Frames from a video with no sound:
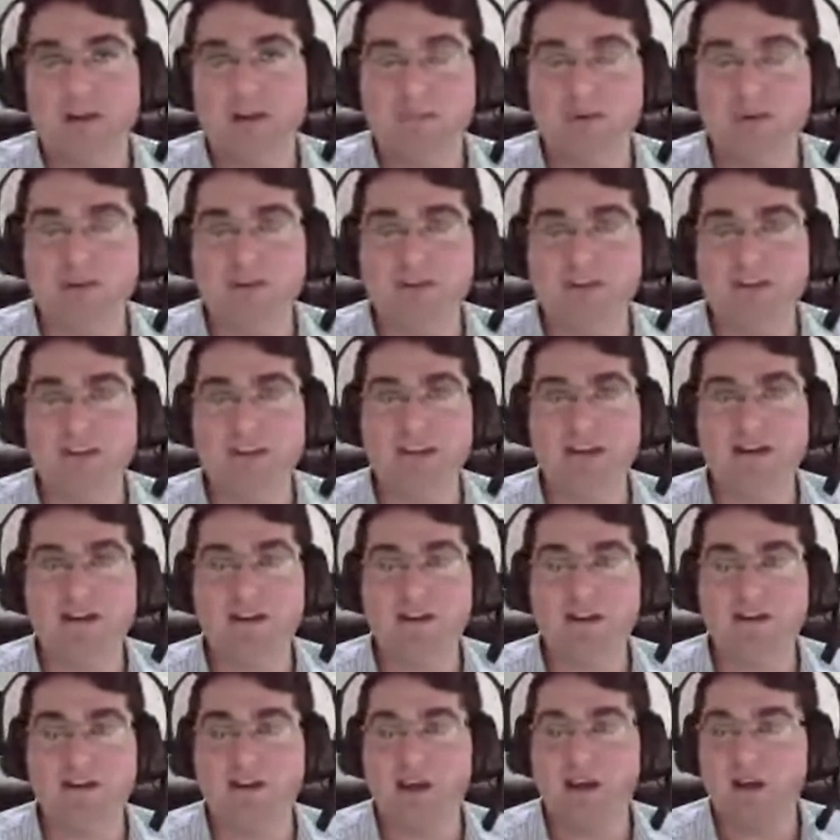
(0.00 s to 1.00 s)
Because at the end of
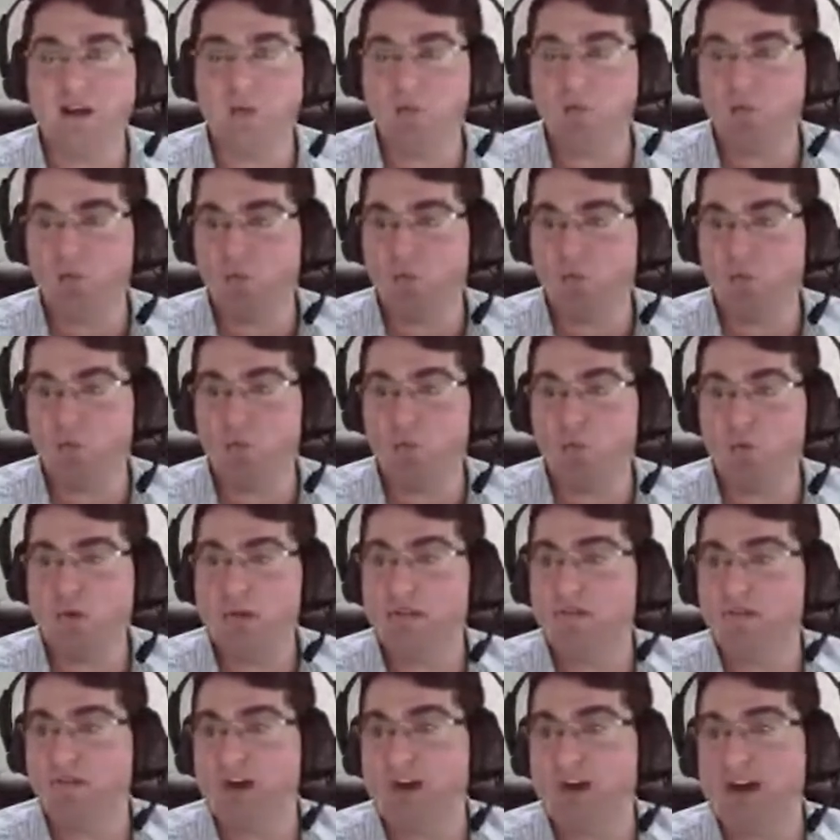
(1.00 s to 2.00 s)
the day,
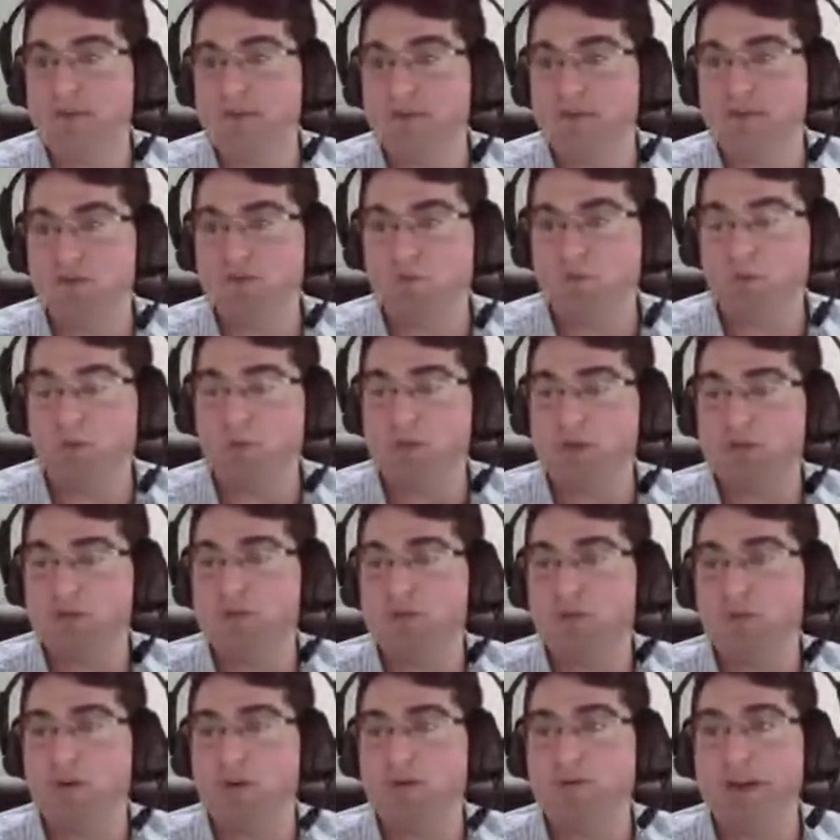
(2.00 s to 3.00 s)
with farmers, what we're
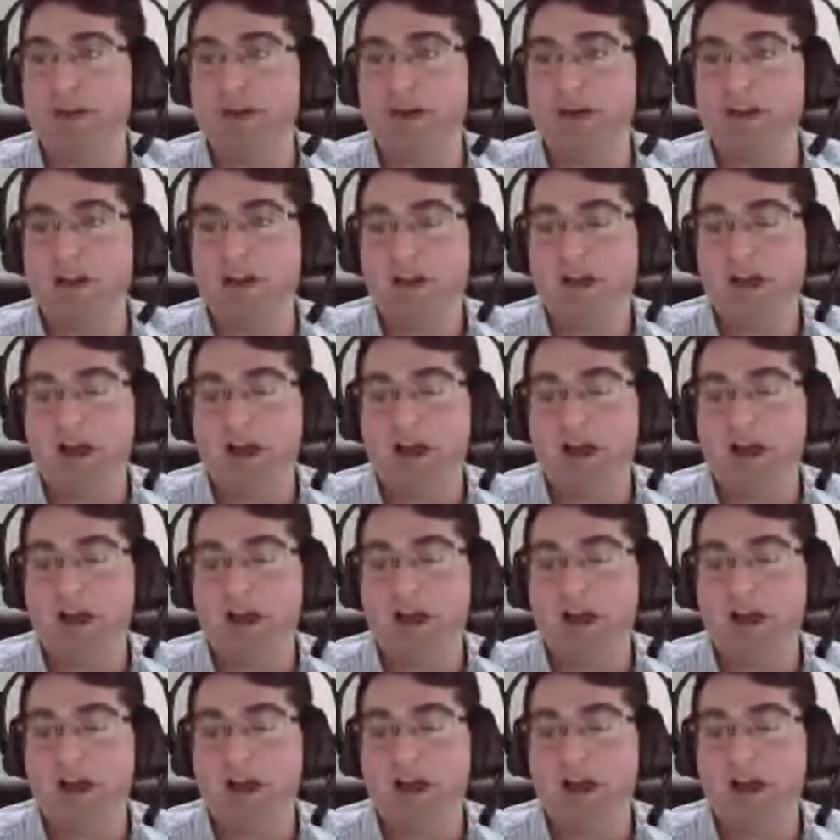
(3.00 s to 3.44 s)
talking about